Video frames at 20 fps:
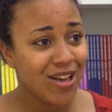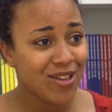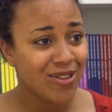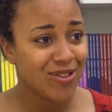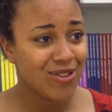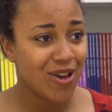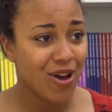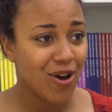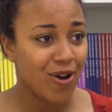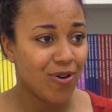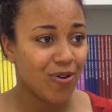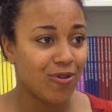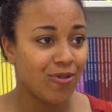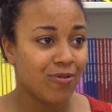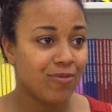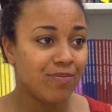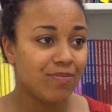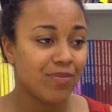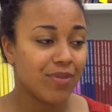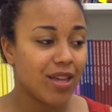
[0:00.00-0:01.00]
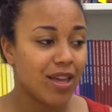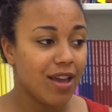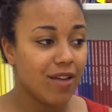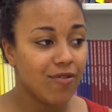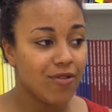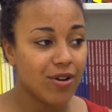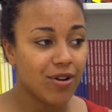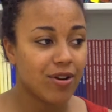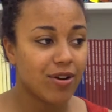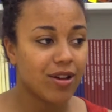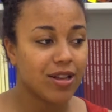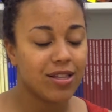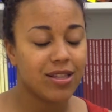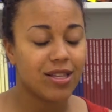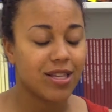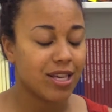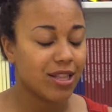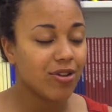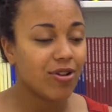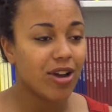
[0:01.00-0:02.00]
So if you're
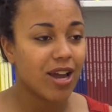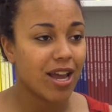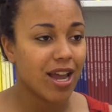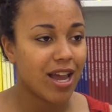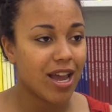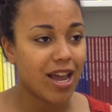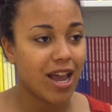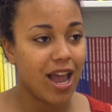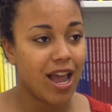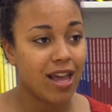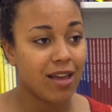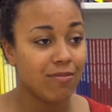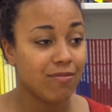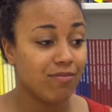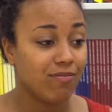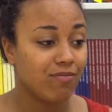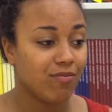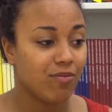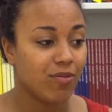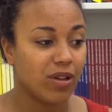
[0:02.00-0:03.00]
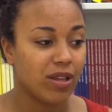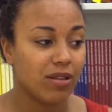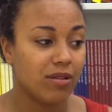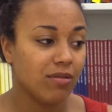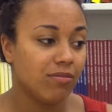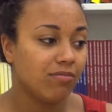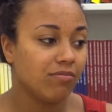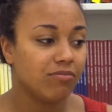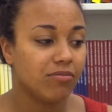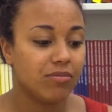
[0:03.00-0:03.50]
considering it, I would